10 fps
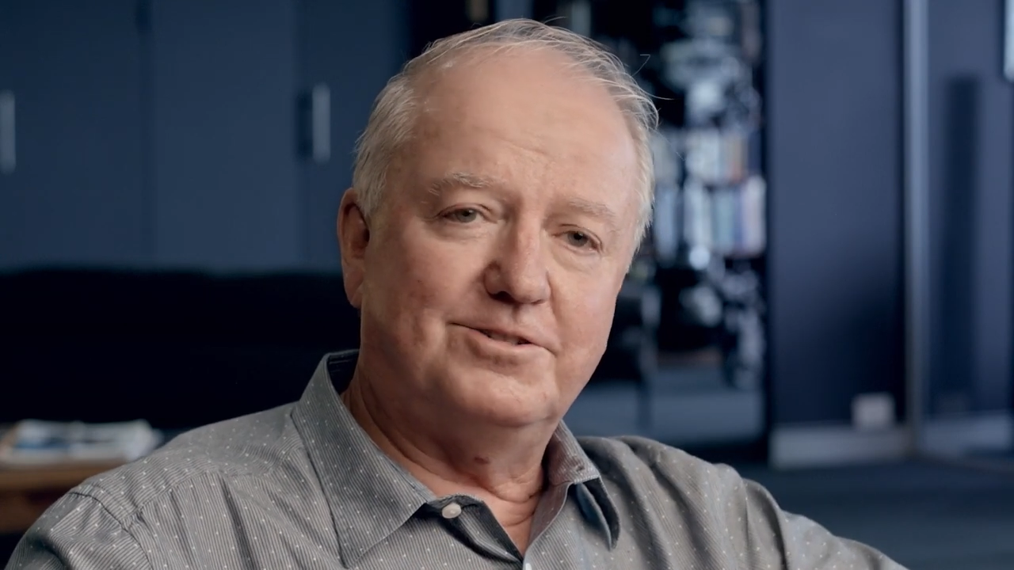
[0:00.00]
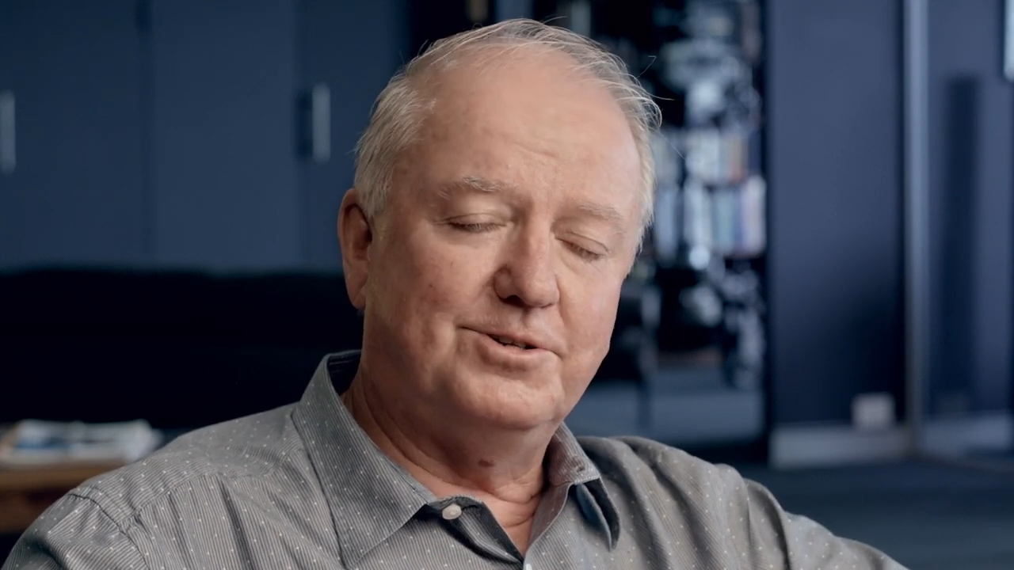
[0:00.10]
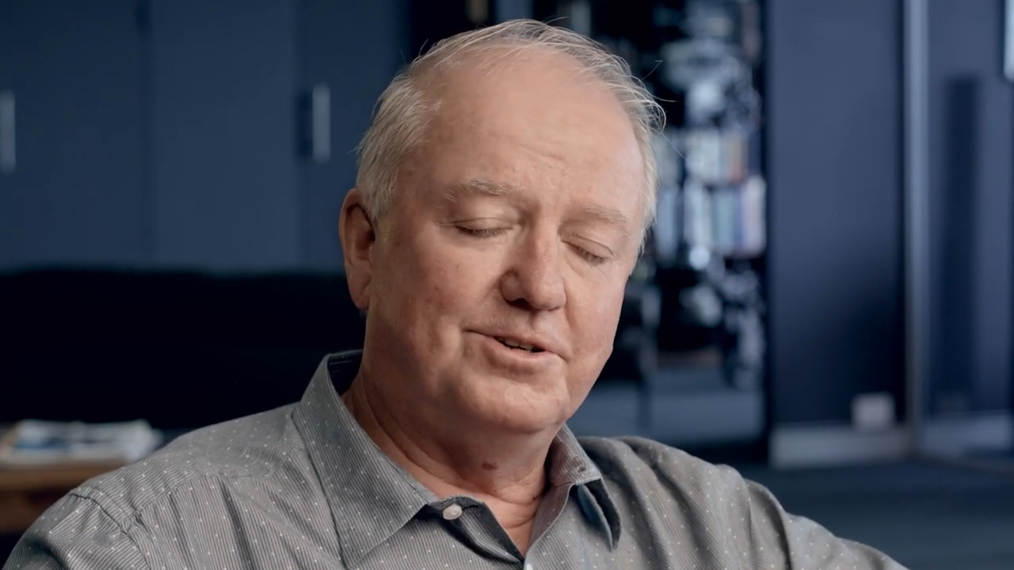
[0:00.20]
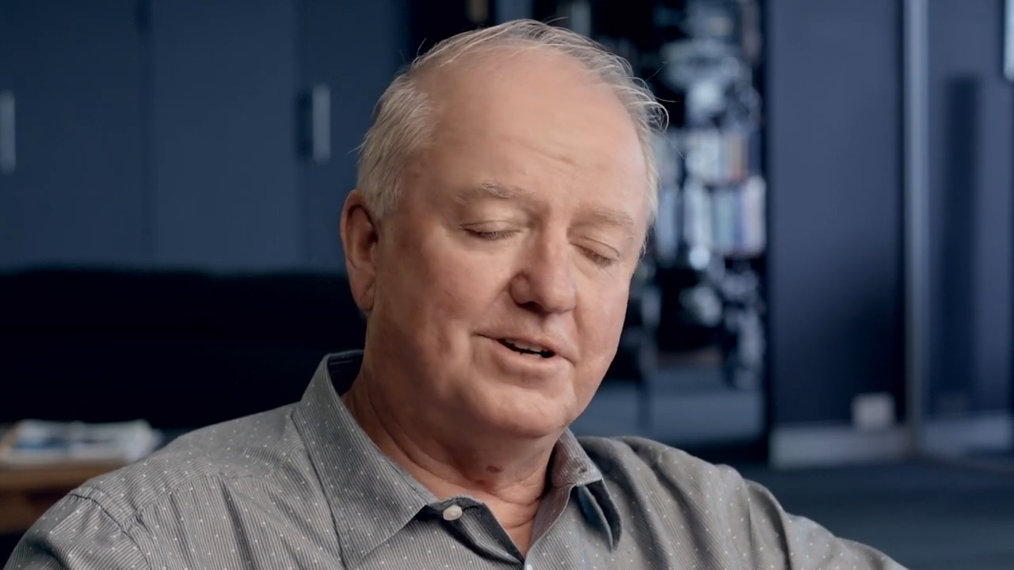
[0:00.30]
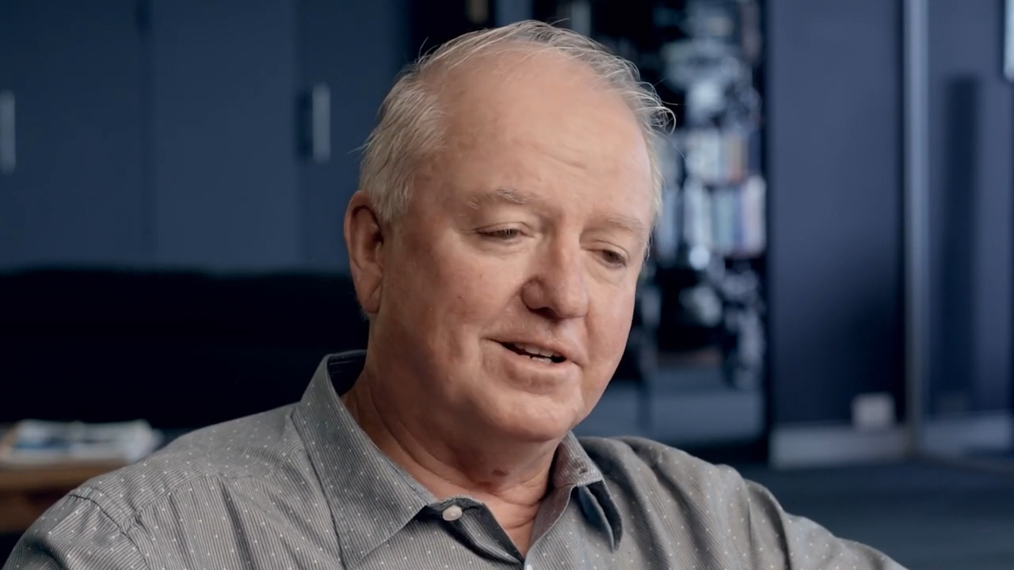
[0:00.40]

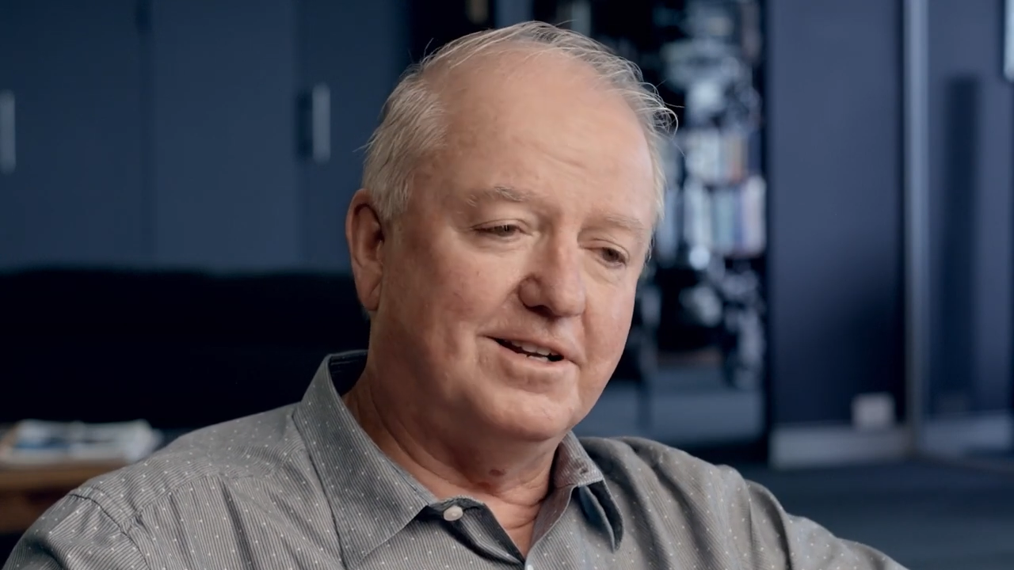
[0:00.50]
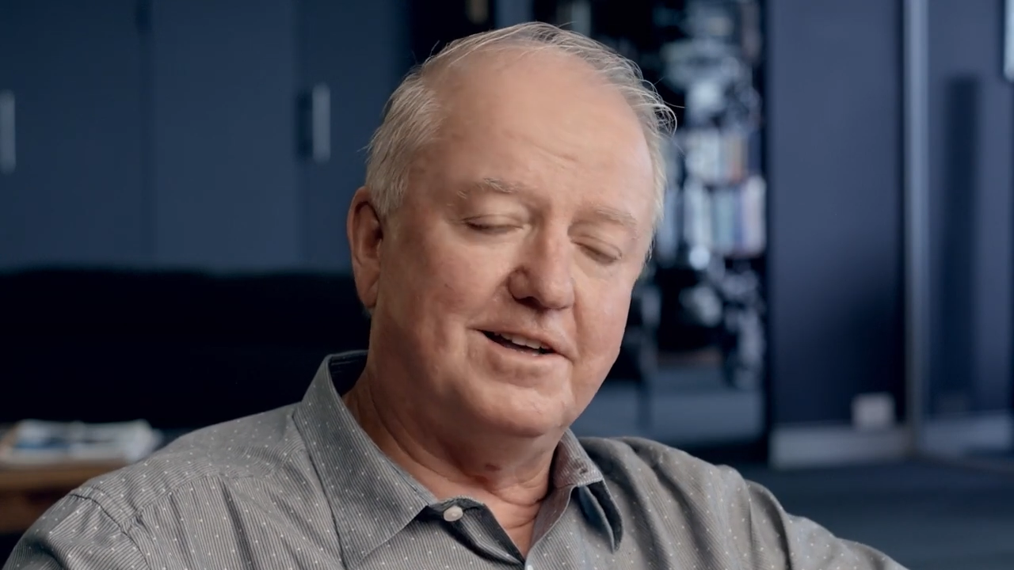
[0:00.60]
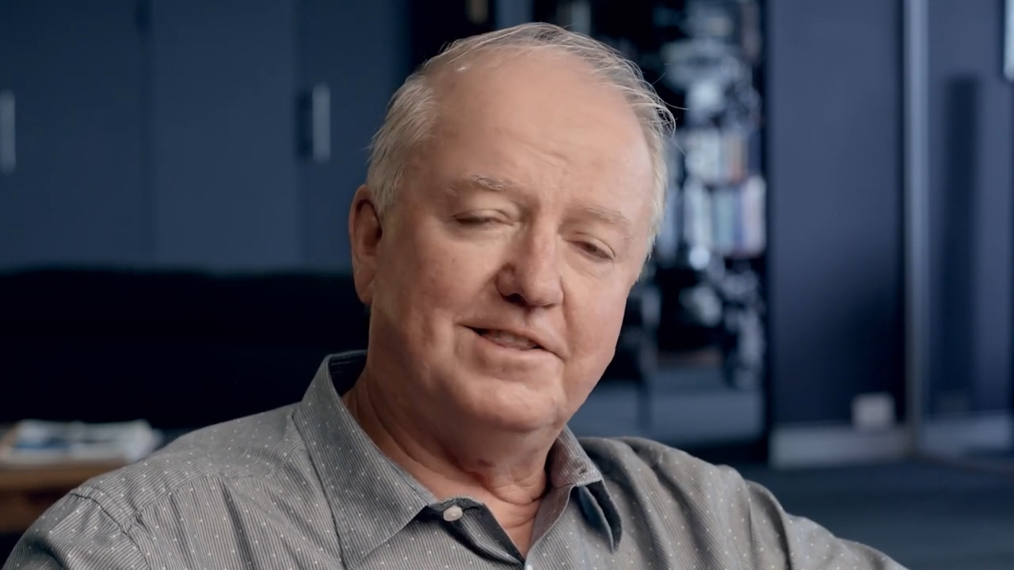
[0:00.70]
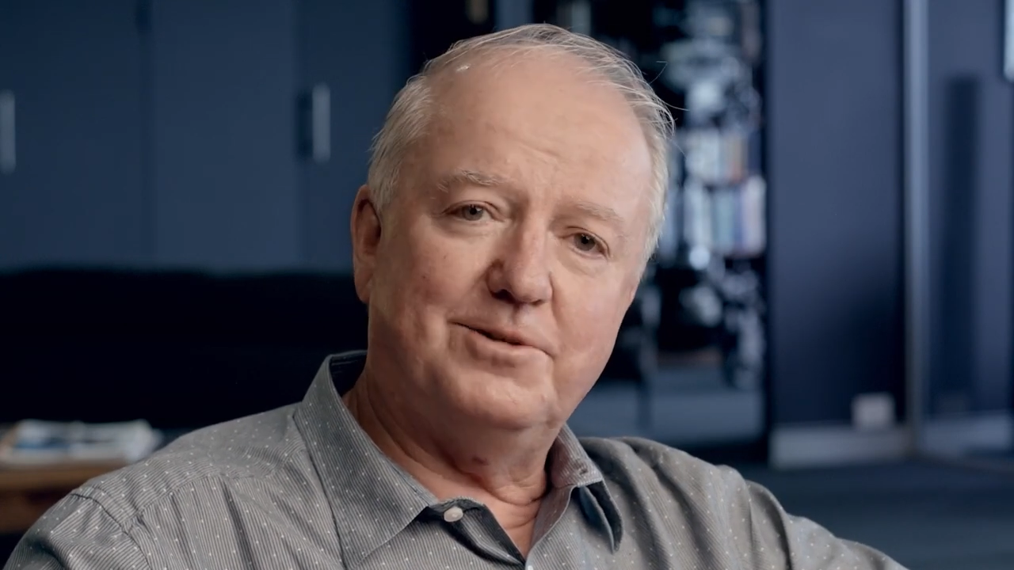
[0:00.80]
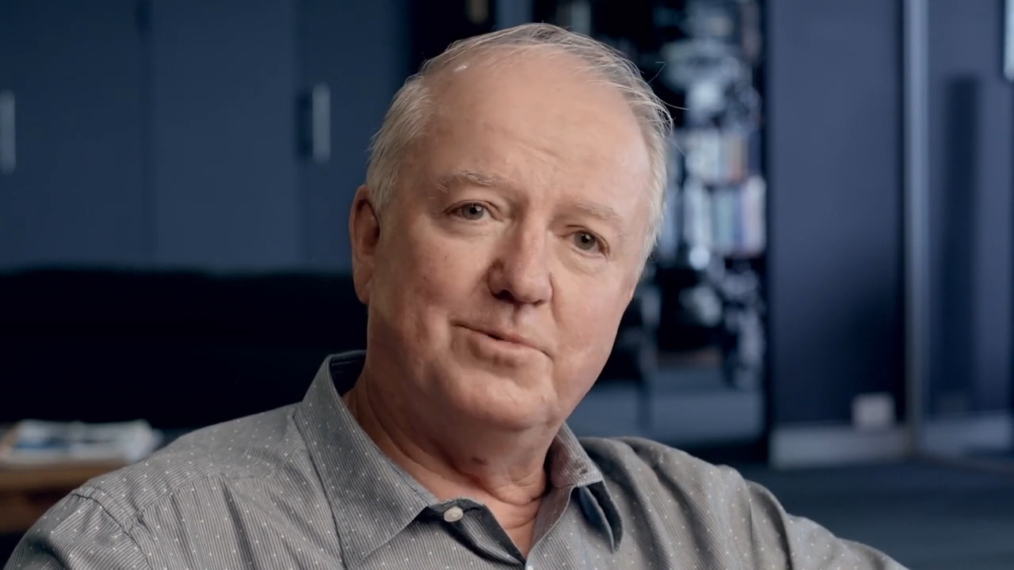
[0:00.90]
could not
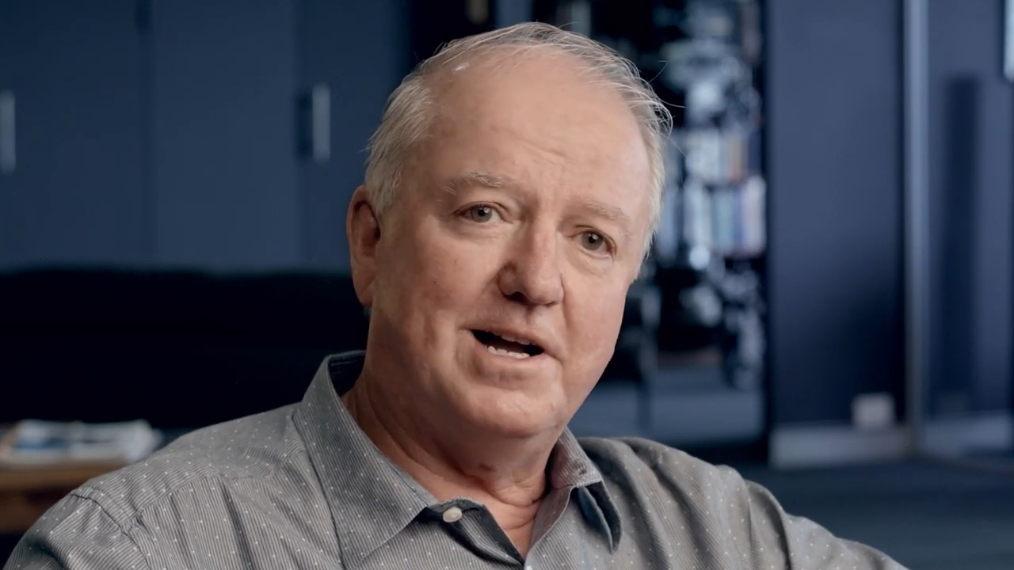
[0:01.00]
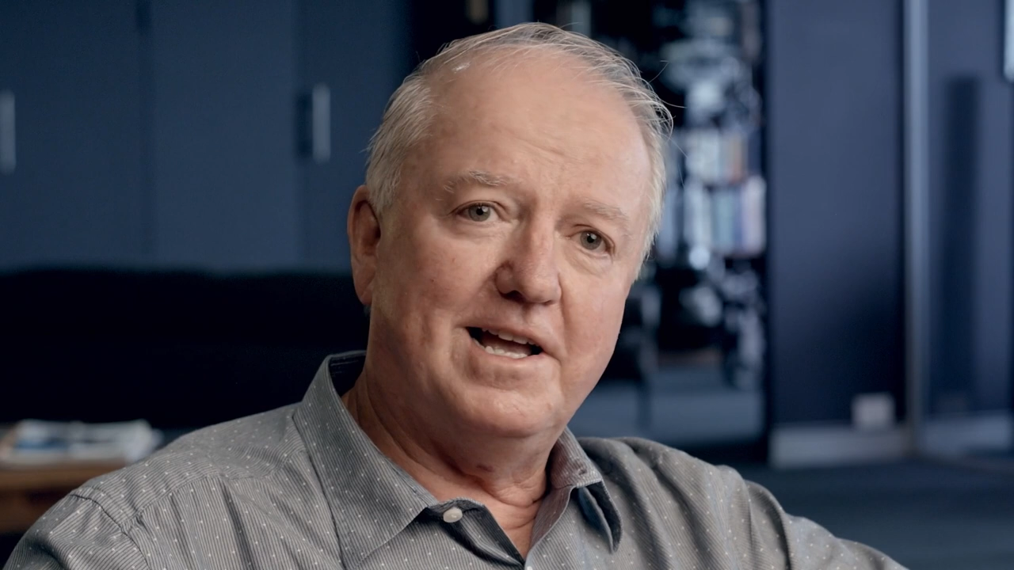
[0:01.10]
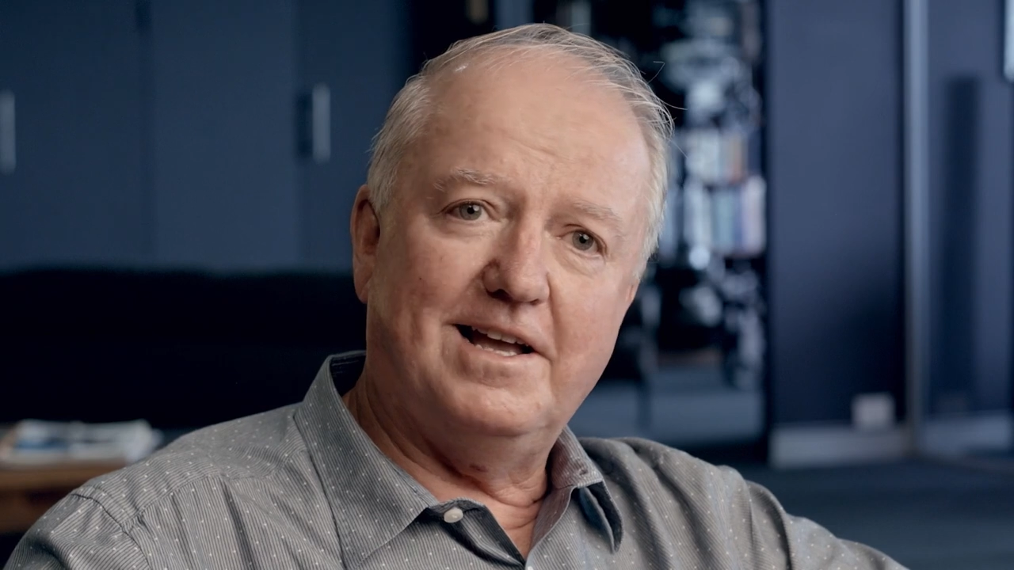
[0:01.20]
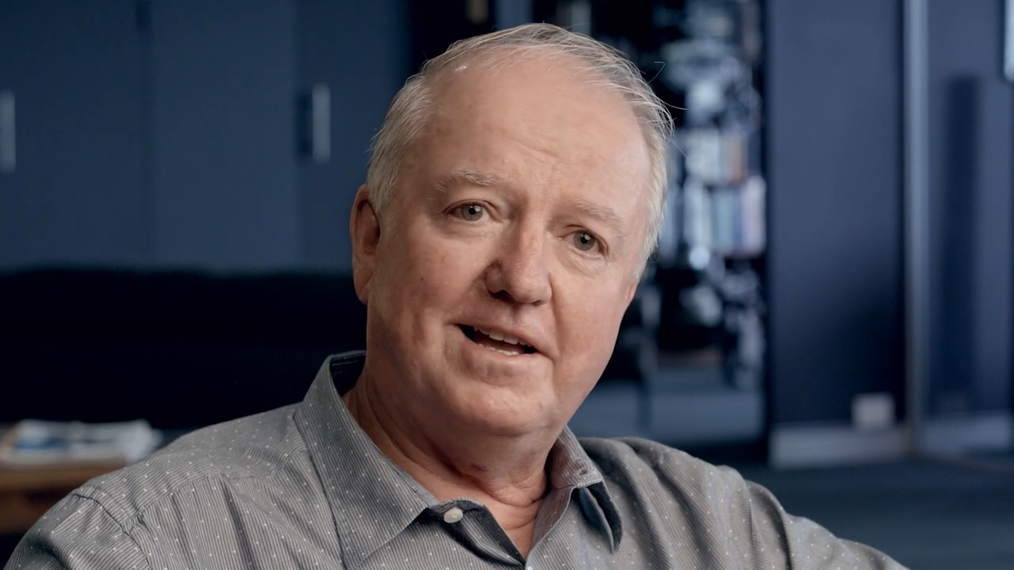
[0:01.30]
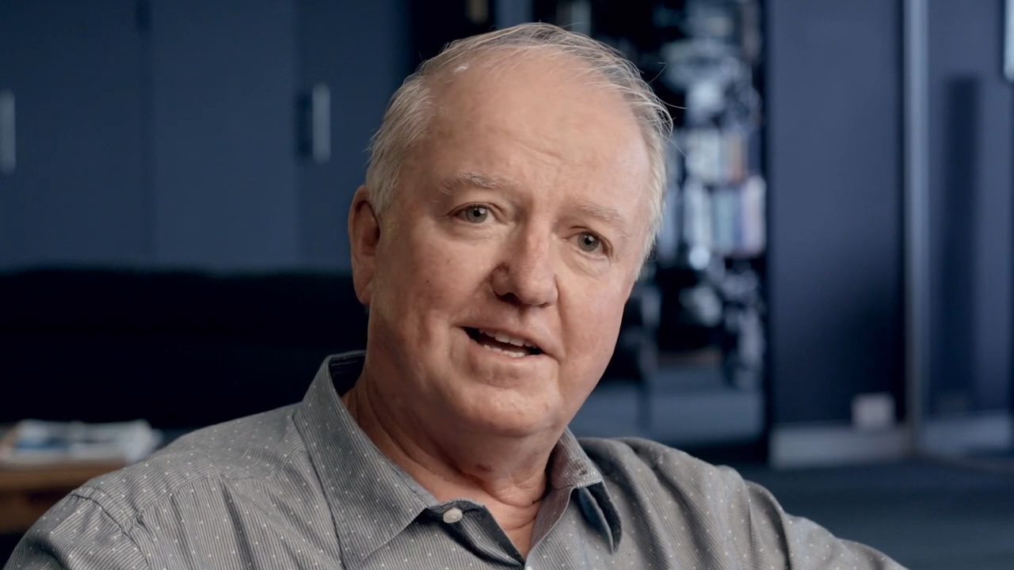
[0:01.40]
light their way